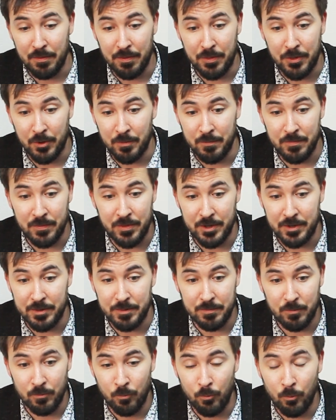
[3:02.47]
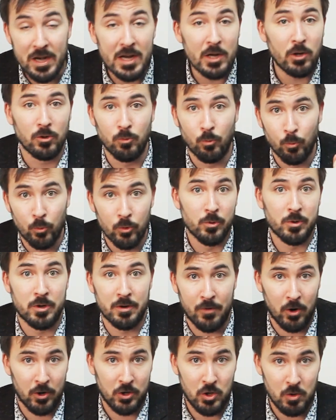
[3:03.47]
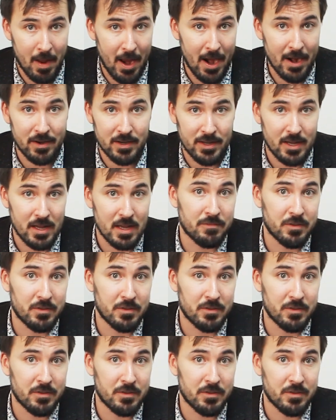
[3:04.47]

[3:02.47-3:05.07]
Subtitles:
the real root of our humanity,